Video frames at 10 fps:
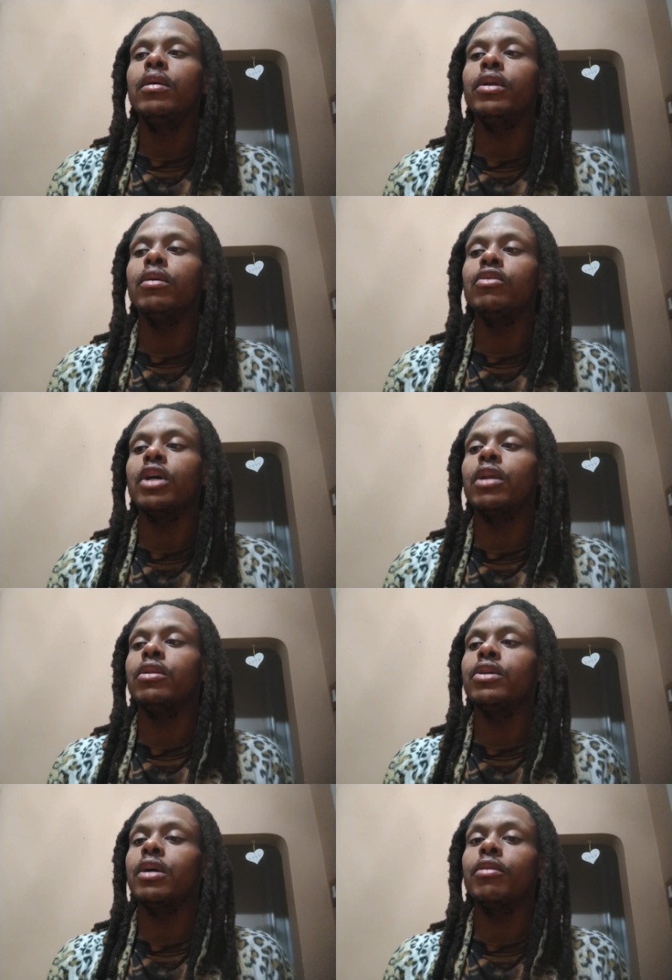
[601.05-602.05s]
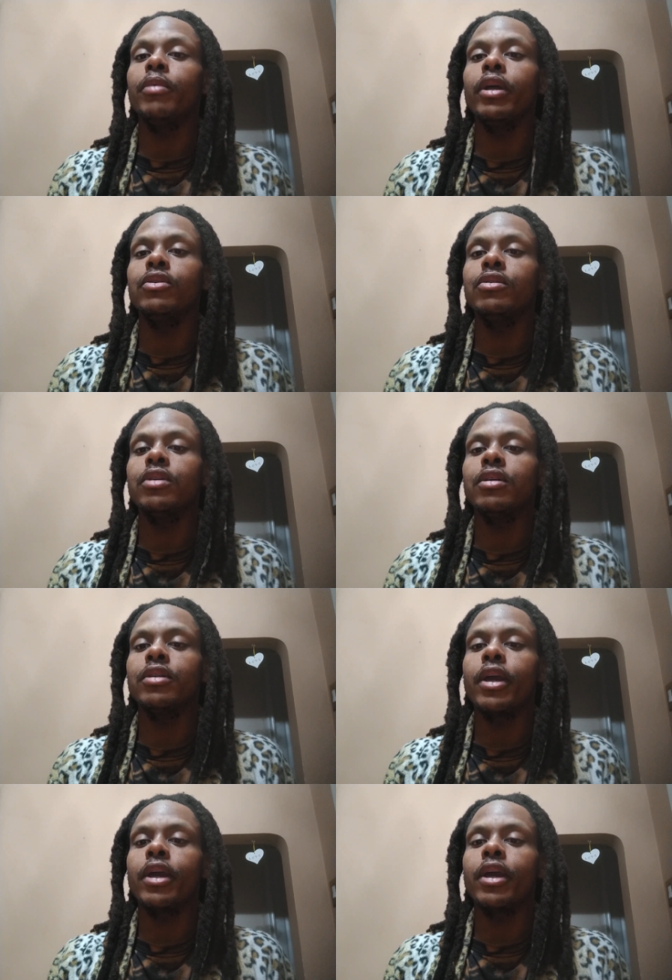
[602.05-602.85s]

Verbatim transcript: You know, Jonathan the Majors as